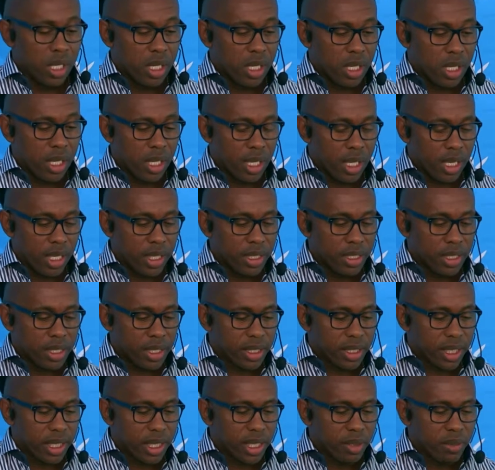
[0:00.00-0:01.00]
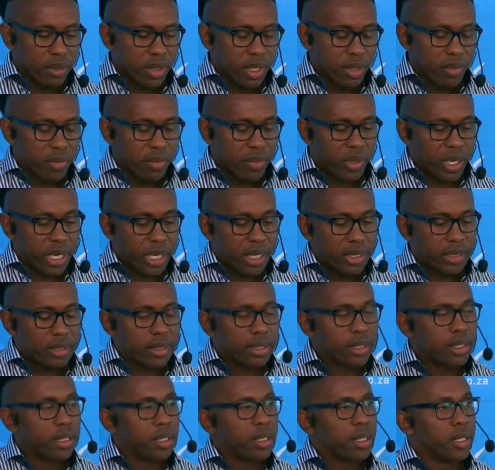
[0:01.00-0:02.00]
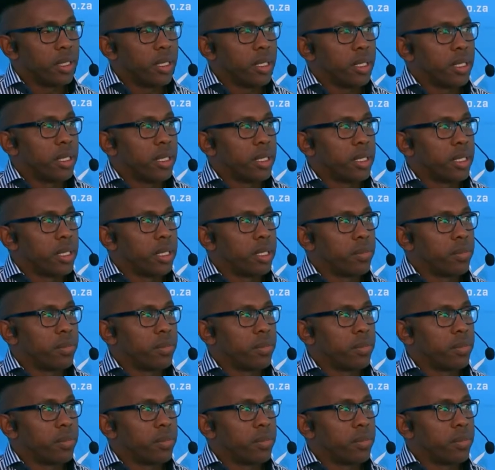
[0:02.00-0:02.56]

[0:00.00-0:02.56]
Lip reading: Saldanha Bay. But the